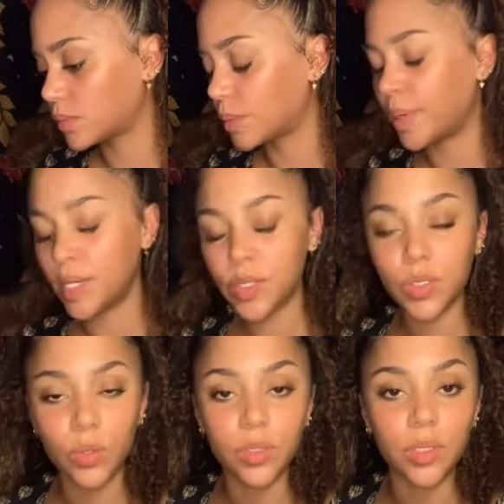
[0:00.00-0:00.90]
Page of
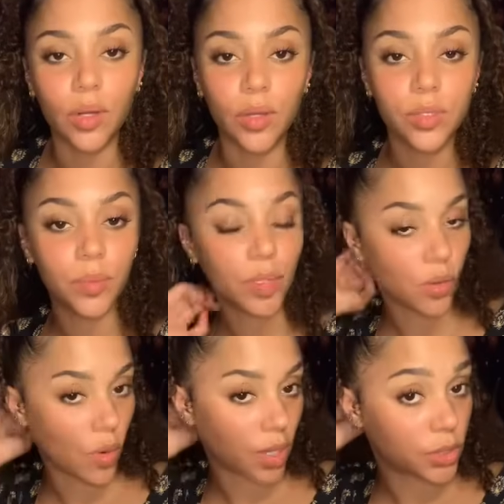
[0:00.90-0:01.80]
Swords could also be a
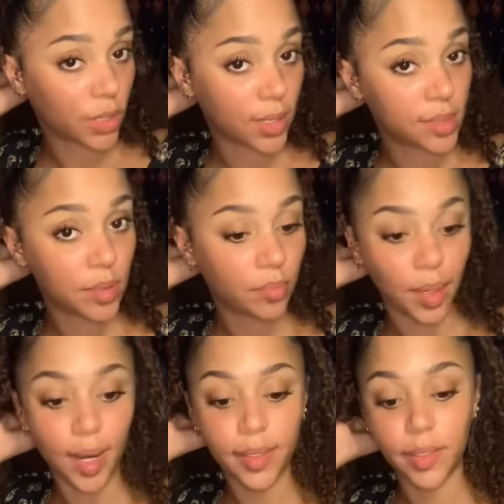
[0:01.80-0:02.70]
watcher. I see
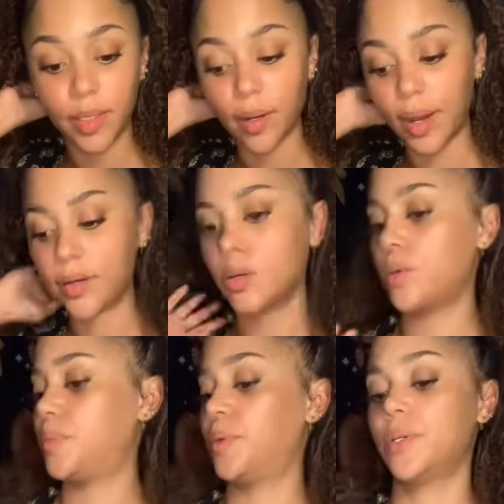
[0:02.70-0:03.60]
body here. I don't know
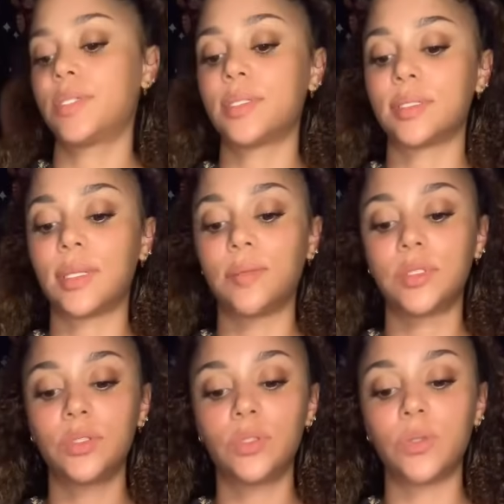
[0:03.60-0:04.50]
what a person
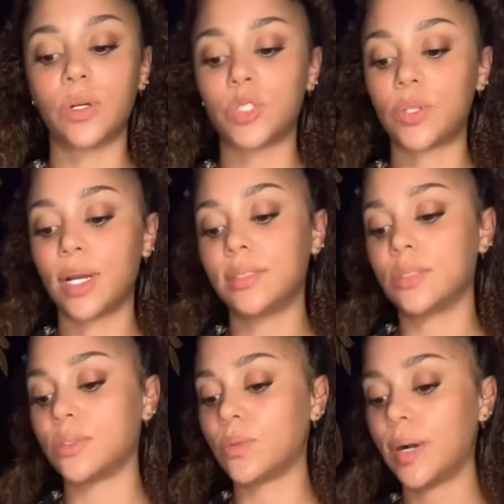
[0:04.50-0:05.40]
attempted to do or tried to
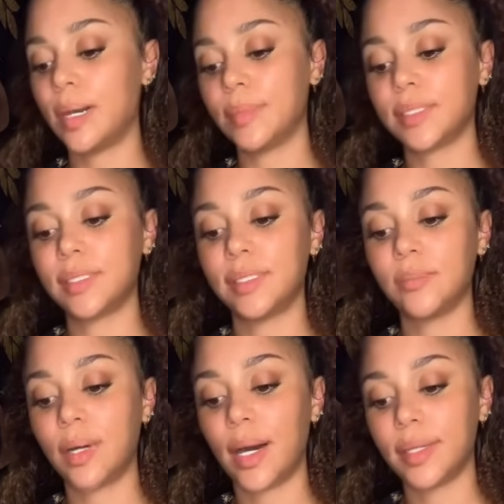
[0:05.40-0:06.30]
do. Why am I seeing
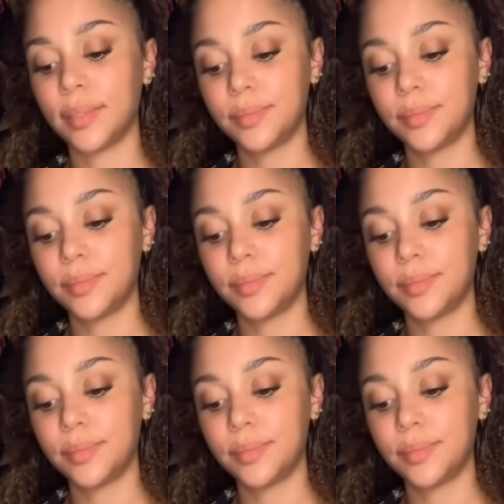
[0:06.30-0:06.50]
body?